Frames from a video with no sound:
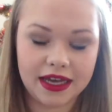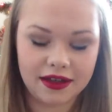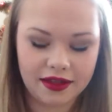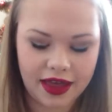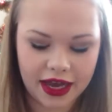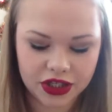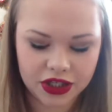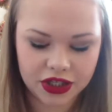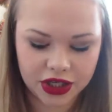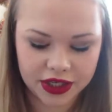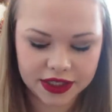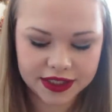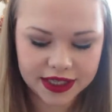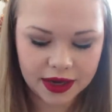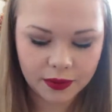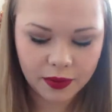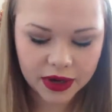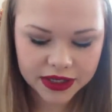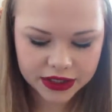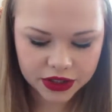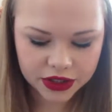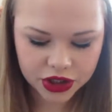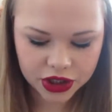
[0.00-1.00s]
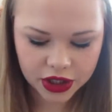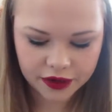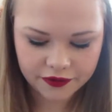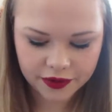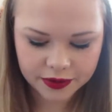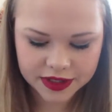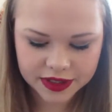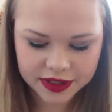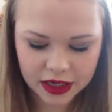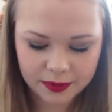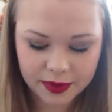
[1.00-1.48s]
collection because I wasn't sure if
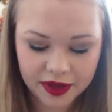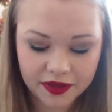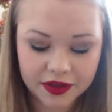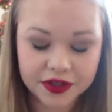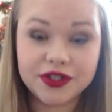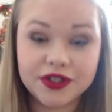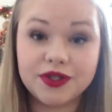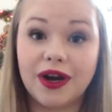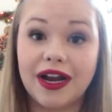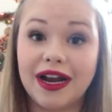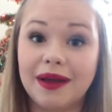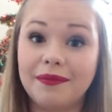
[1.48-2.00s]
it was going to be in the store,